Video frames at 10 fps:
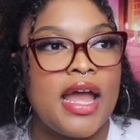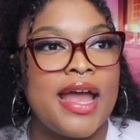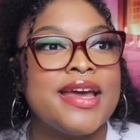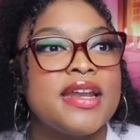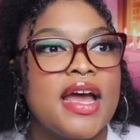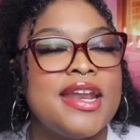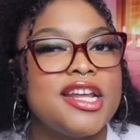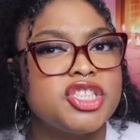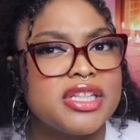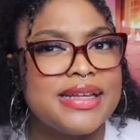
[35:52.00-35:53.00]
And
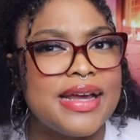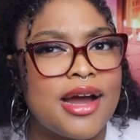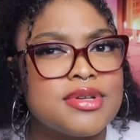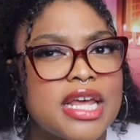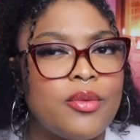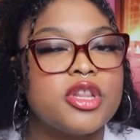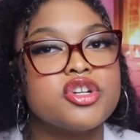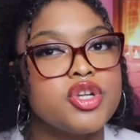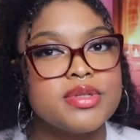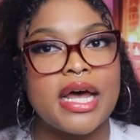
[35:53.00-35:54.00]
initially I was like, well,
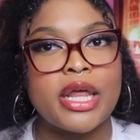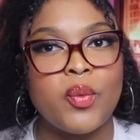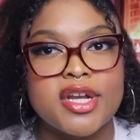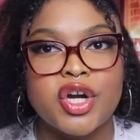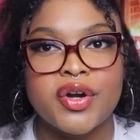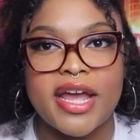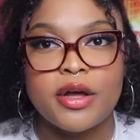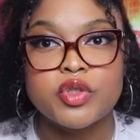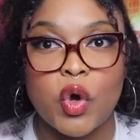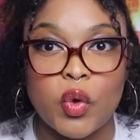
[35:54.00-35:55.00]
there's no telling what
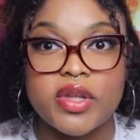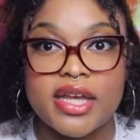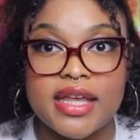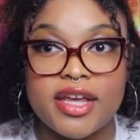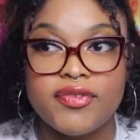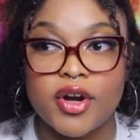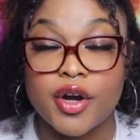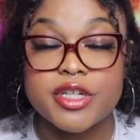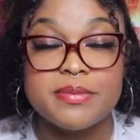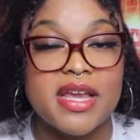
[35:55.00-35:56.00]
Darnell told Nikki for
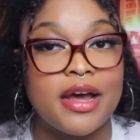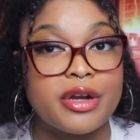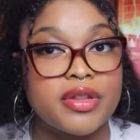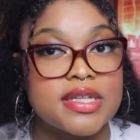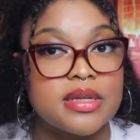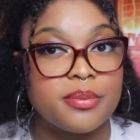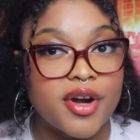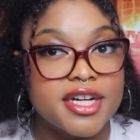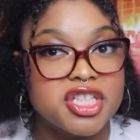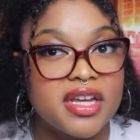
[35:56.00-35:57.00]
her to be under this
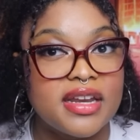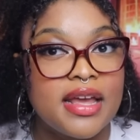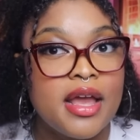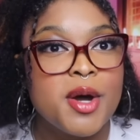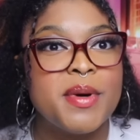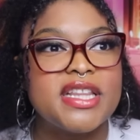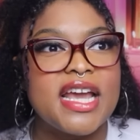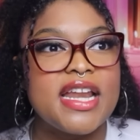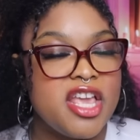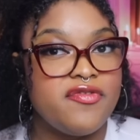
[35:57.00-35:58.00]
impression. But
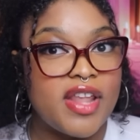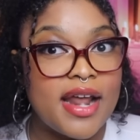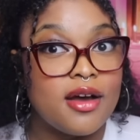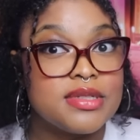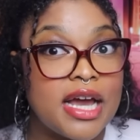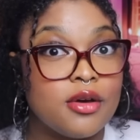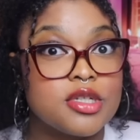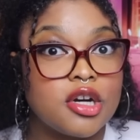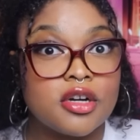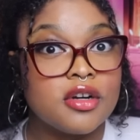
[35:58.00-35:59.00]
then he flat out
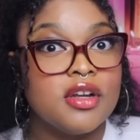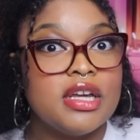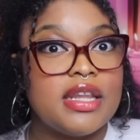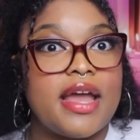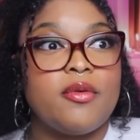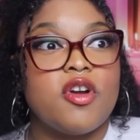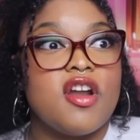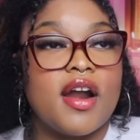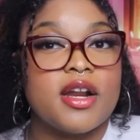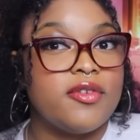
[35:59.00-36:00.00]
tells her, like, we're
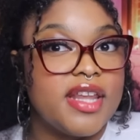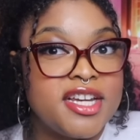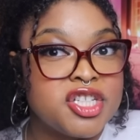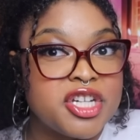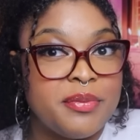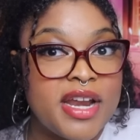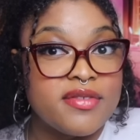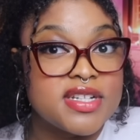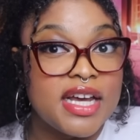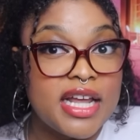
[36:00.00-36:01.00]
not in a relationship. We
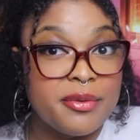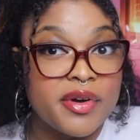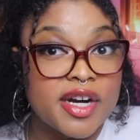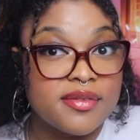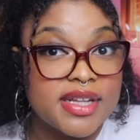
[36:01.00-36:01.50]
never said that we were in a